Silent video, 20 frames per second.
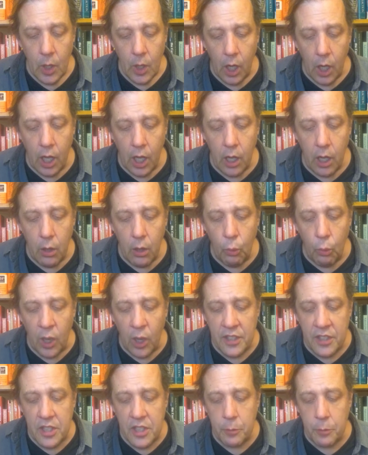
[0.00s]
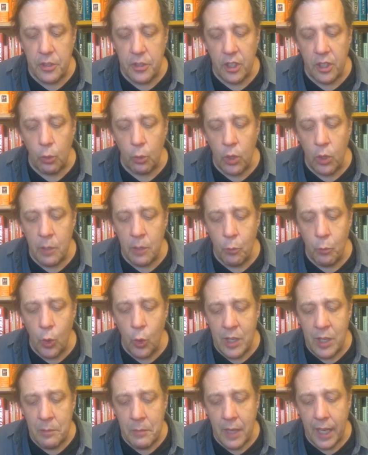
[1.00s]
uh, one assumption that we
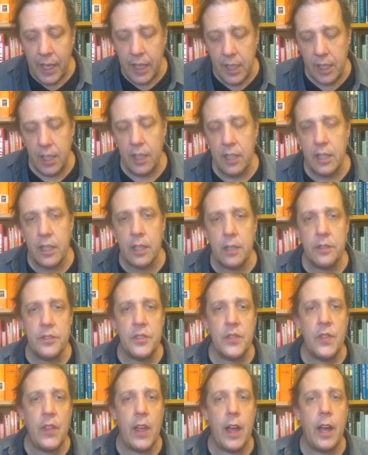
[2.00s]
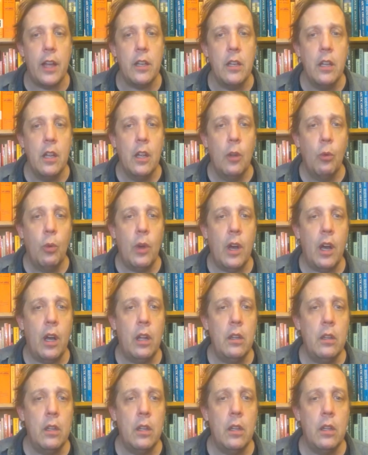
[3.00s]
we make is that,
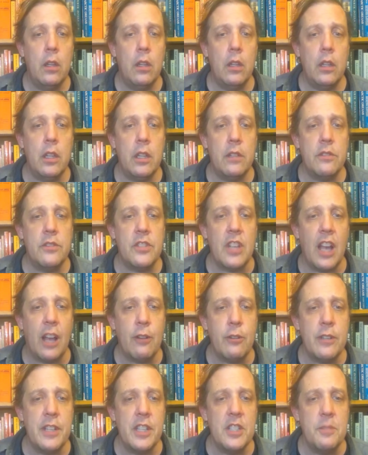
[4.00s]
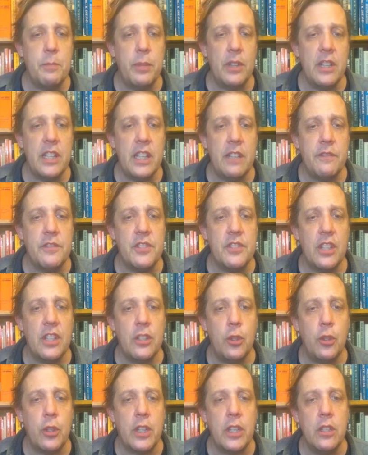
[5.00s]
well, Socrates believes that
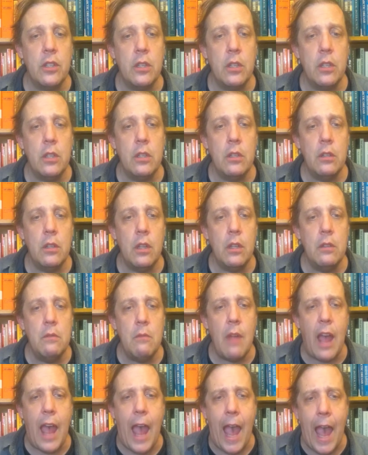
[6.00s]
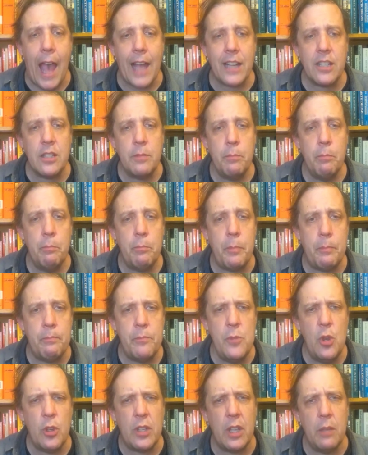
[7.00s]
you can act,
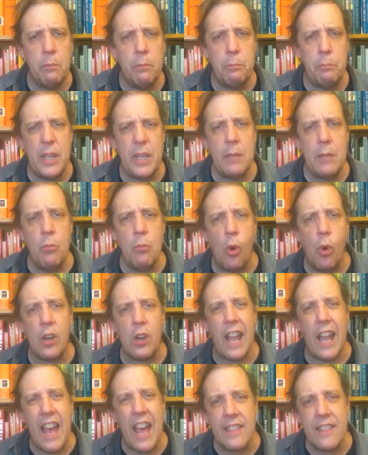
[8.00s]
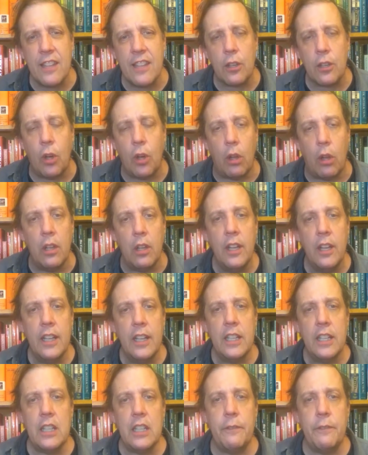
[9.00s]
you can be more ethical
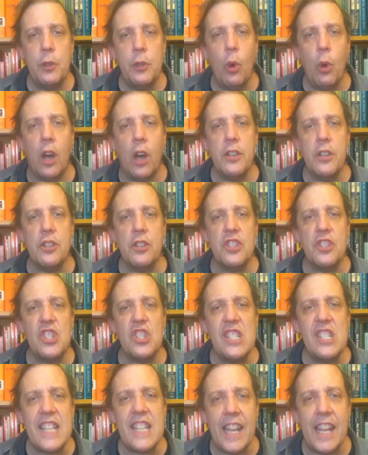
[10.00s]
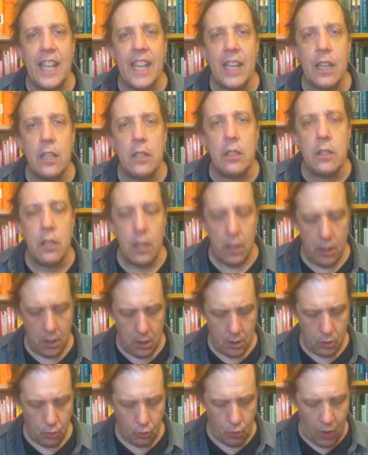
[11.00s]
if you understand
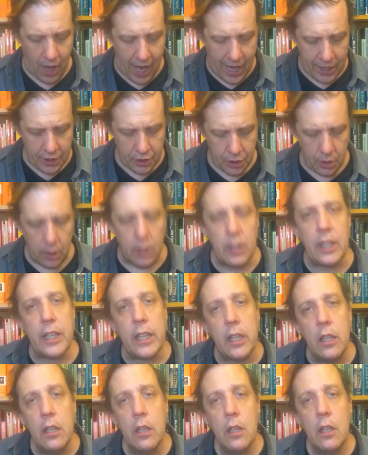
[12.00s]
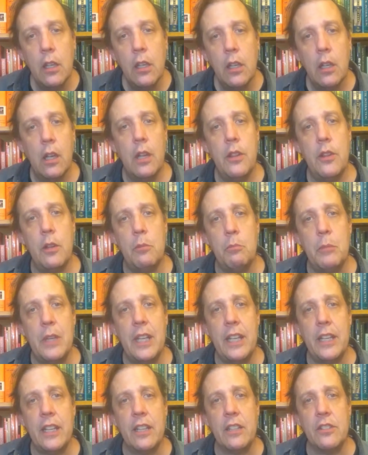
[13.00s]
rationally the
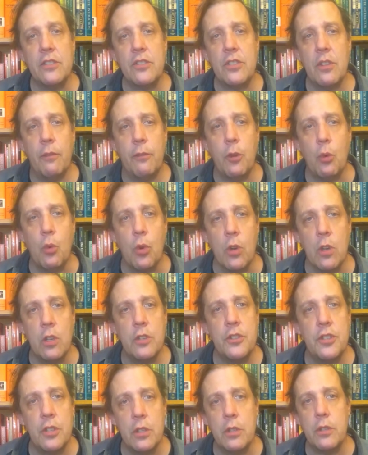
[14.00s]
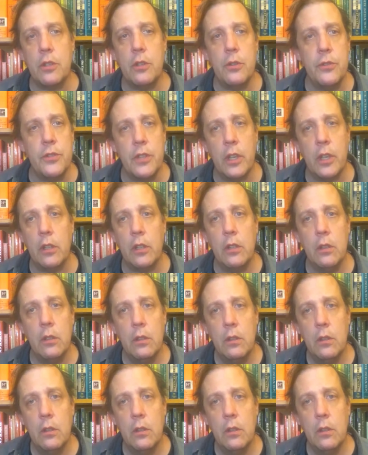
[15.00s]
meanings of the words you're using.